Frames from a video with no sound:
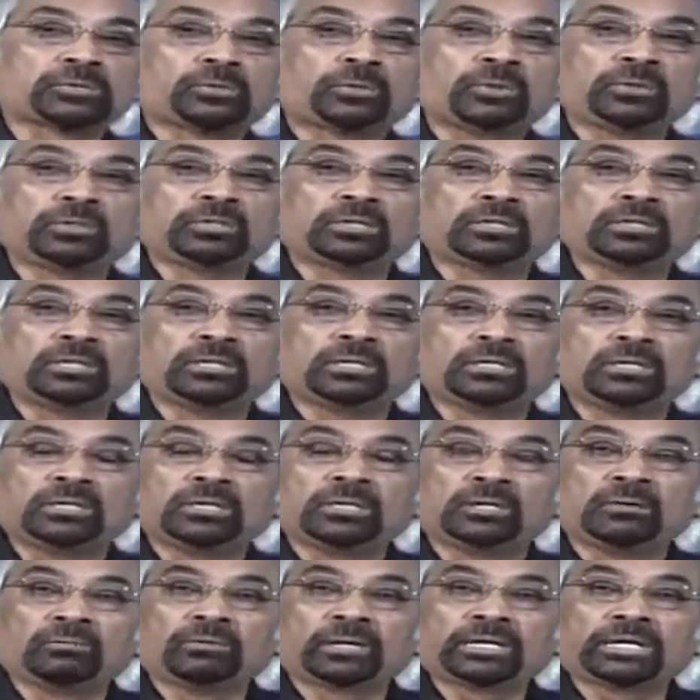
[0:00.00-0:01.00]
old,
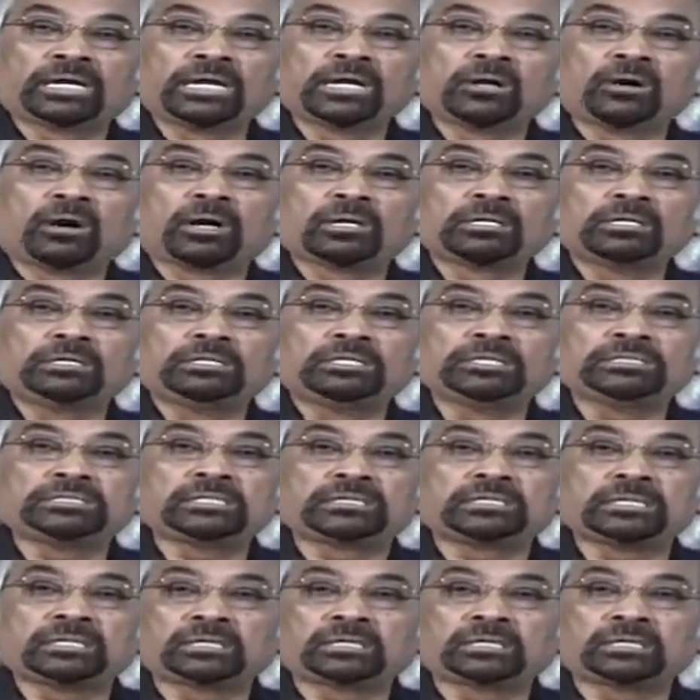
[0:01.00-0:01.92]
working on digital